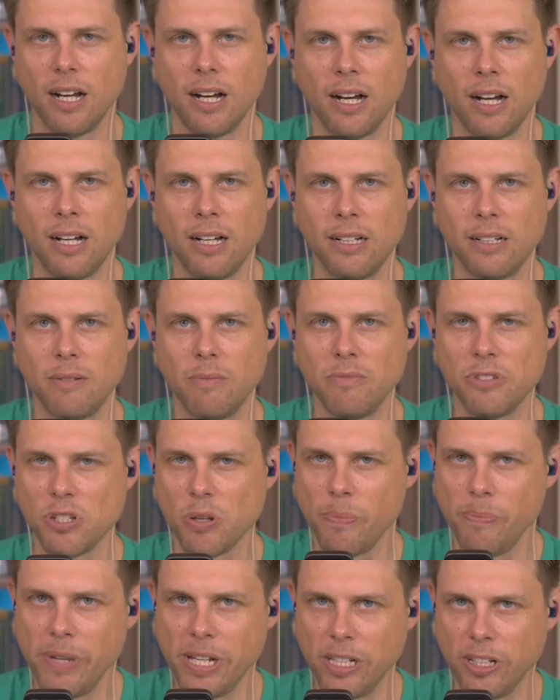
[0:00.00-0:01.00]
Uh,
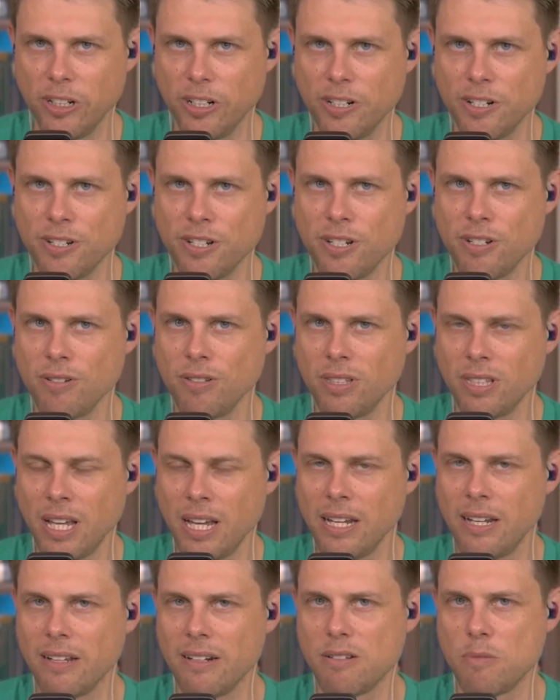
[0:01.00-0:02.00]
so, Miller, Which do you
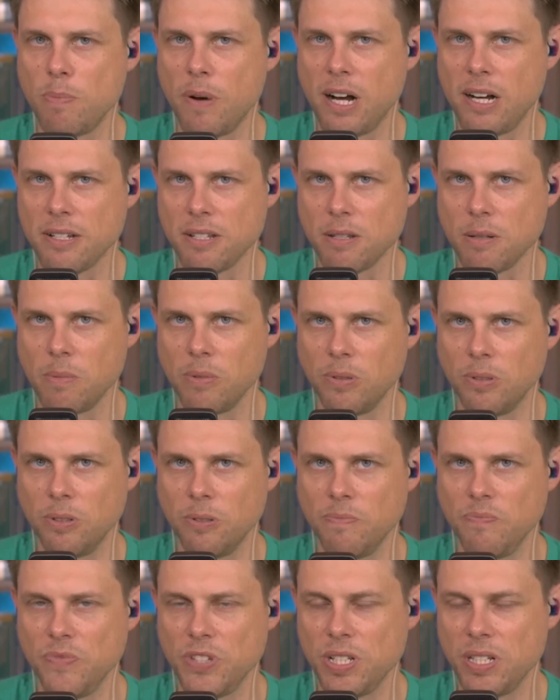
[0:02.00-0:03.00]
think it's
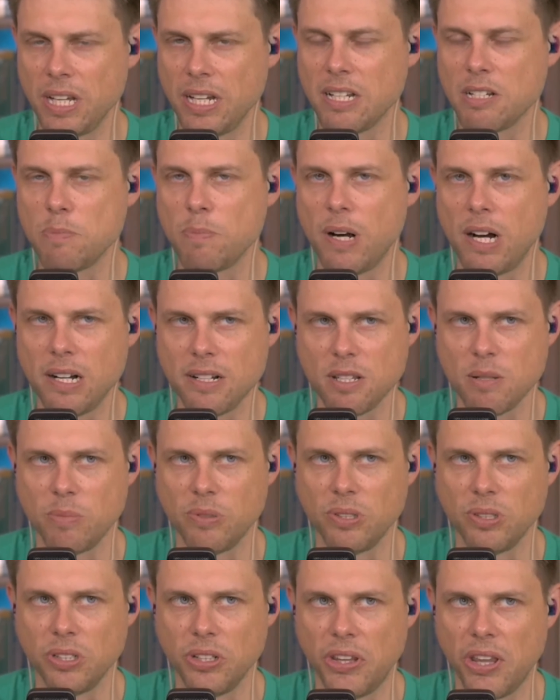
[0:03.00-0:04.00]
possible? Do you think it's
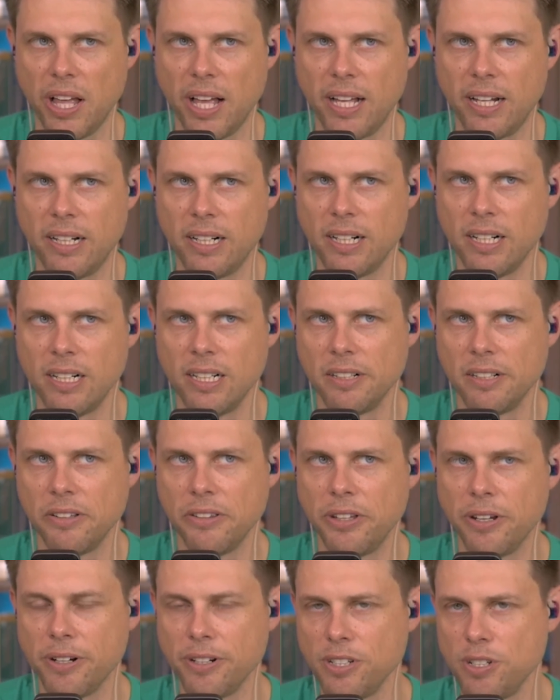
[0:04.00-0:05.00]
possible that
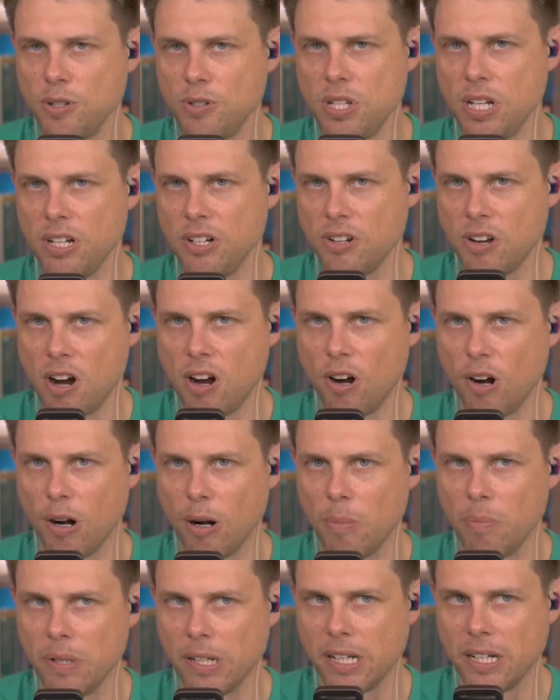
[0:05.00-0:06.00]
they're using
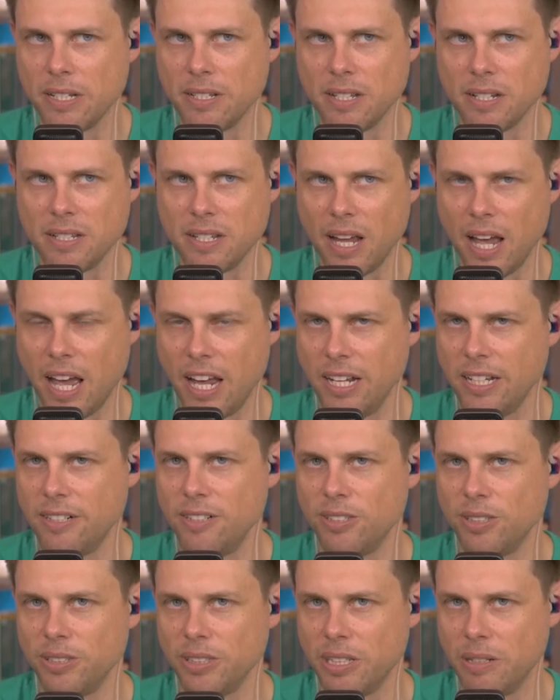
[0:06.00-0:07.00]
nar because it's a
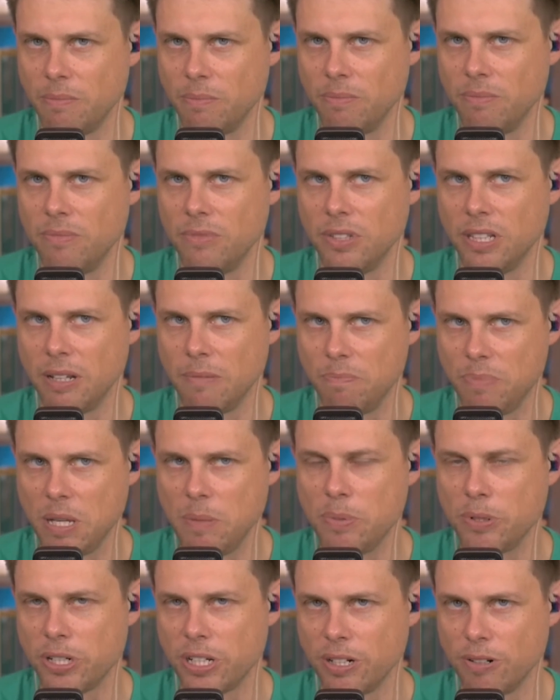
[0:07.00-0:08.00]
handle that that
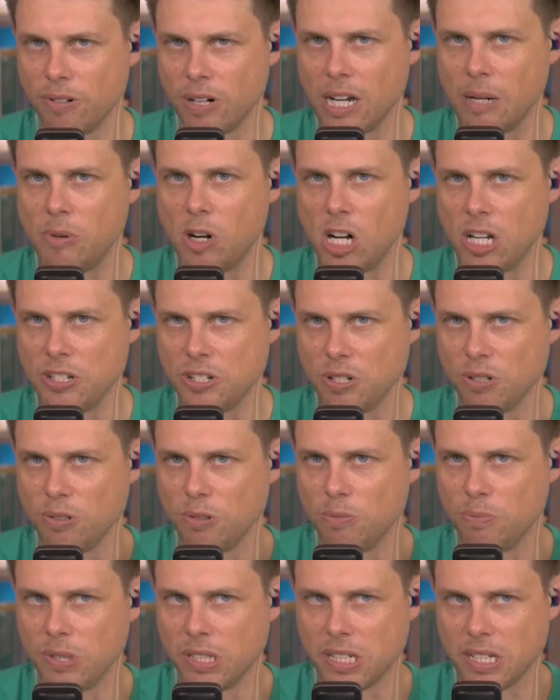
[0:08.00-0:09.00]
people can grab
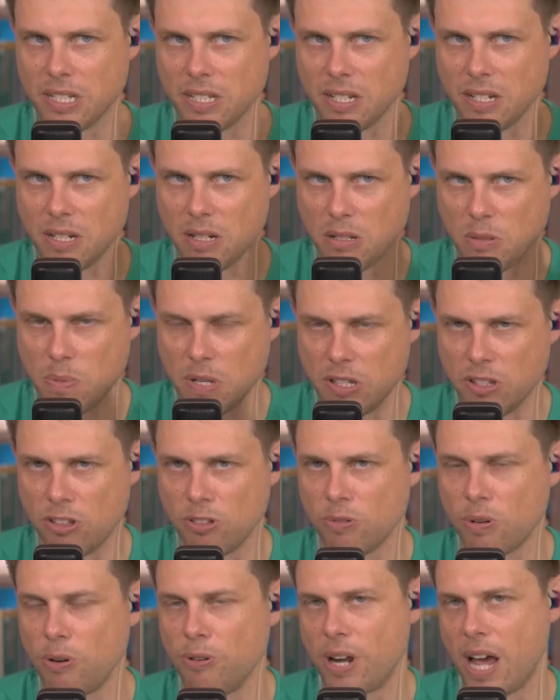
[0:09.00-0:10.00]
onto because it has been
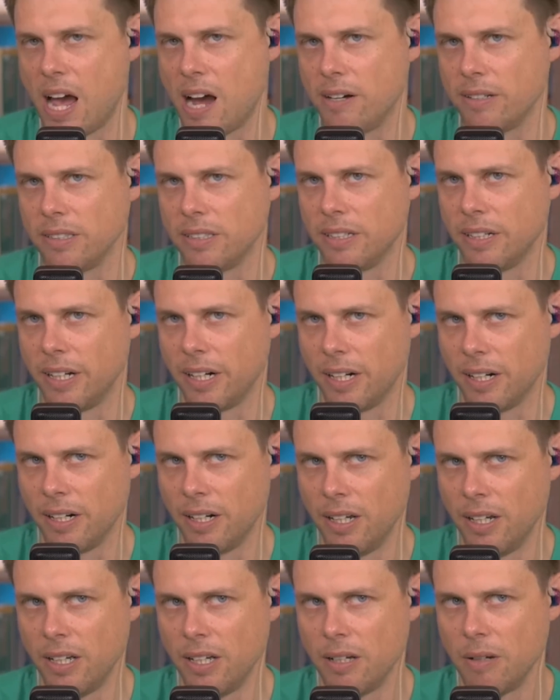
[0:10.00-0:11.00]
thrown out there
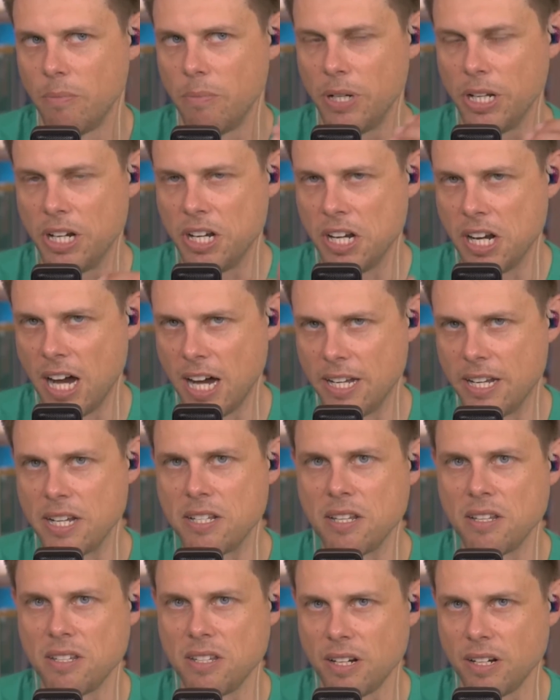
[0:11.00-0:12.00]
but not
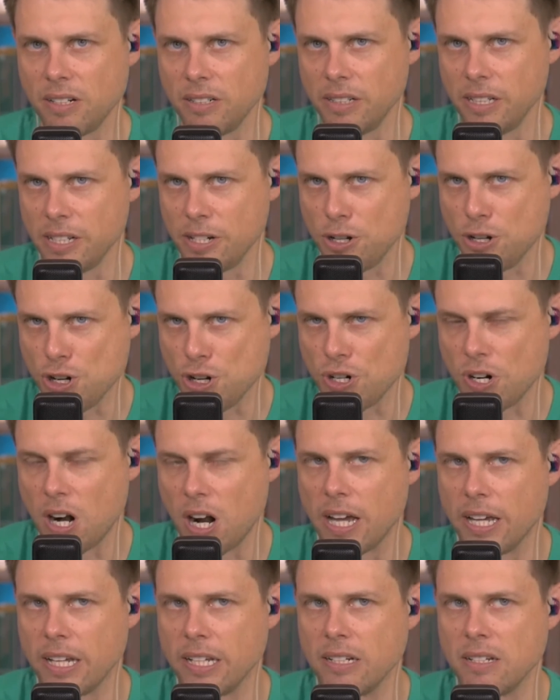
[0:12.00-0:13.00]
necessarily
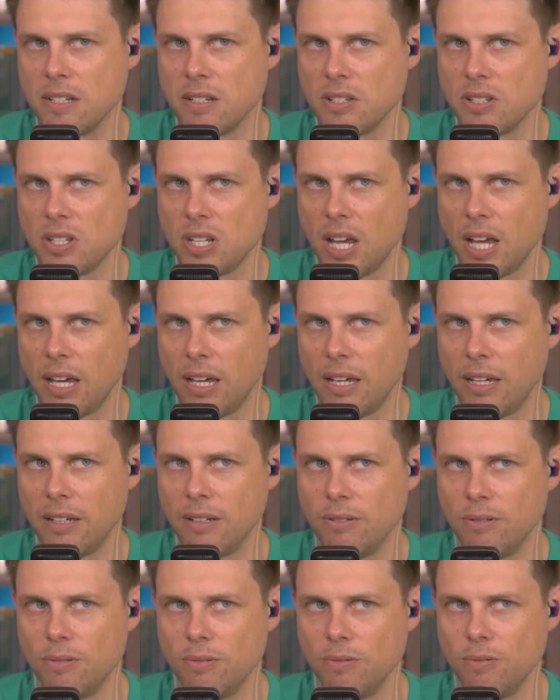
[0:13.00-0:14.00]
trying to
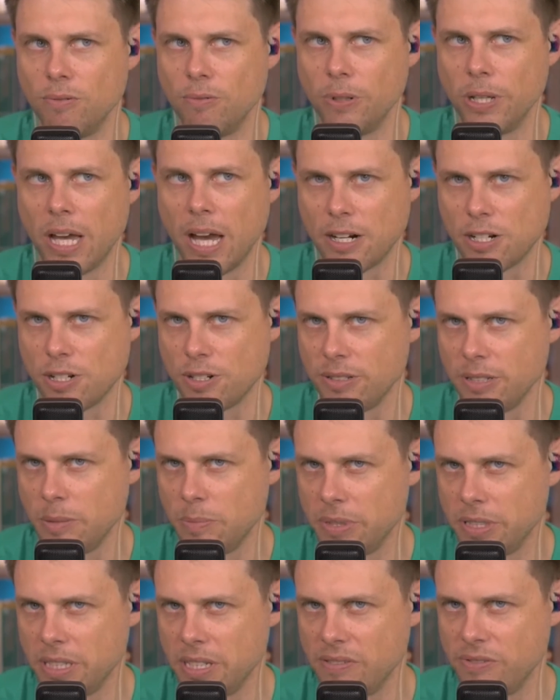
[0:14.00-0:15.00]
say we actually
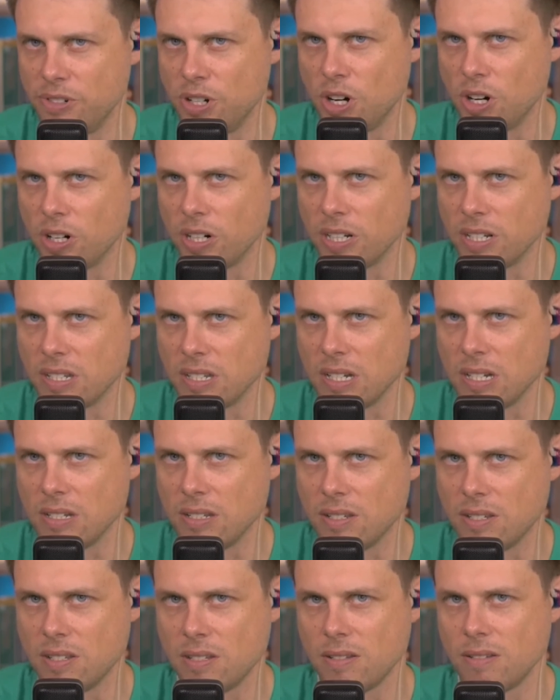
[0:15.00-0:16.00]
believe nar
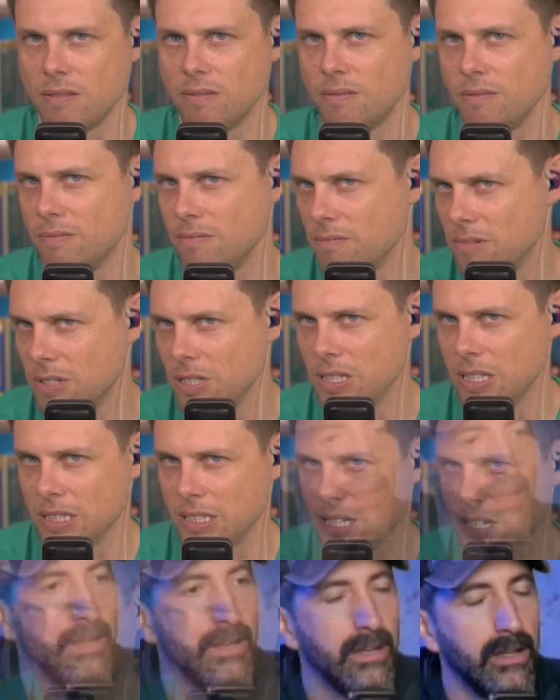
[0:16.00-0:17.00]
exists do you think
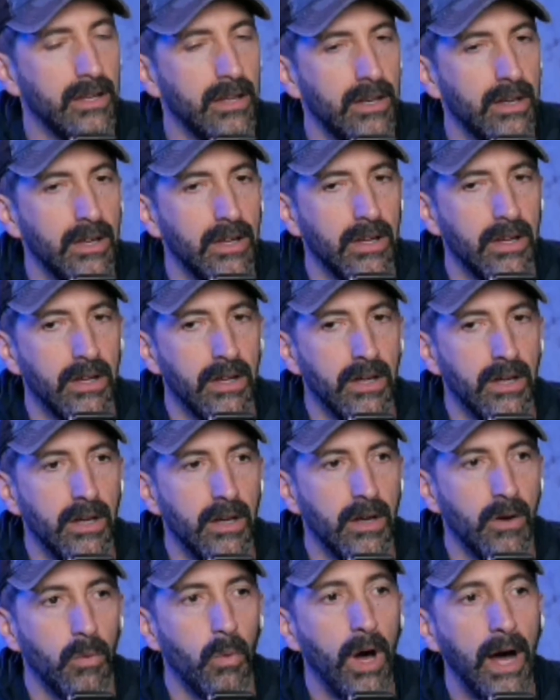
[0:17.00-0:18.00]
that's possible
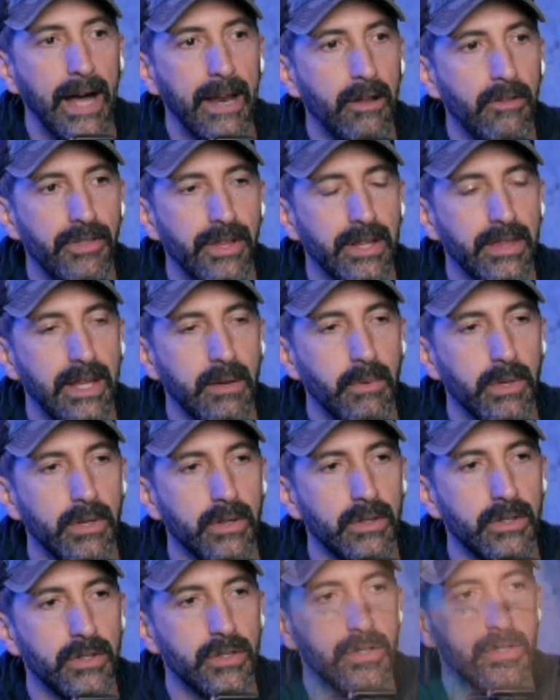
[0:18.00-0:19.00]
because i i well, heard I dr
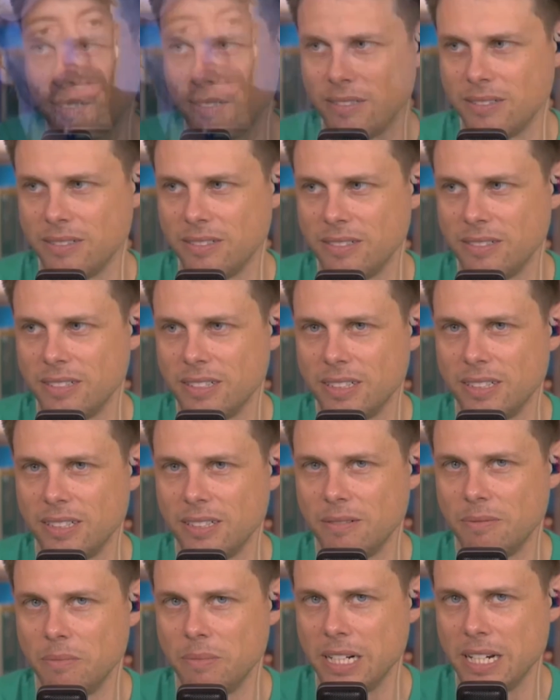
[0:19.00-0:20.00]
brown i
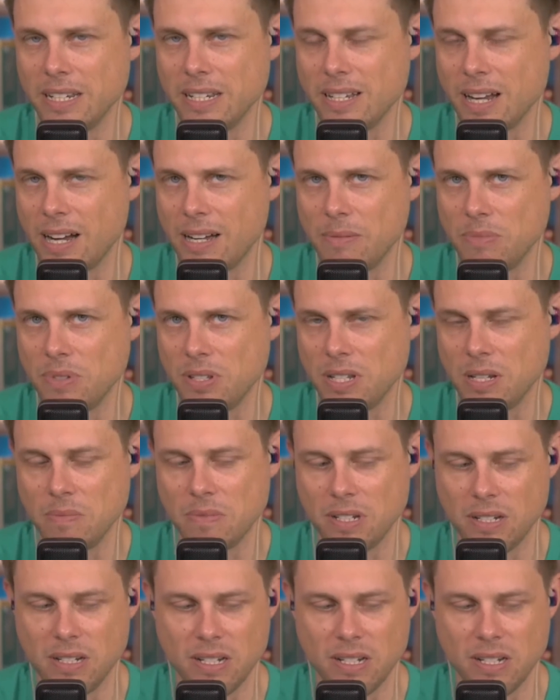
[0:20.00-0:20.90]
don't think many they would address seem it.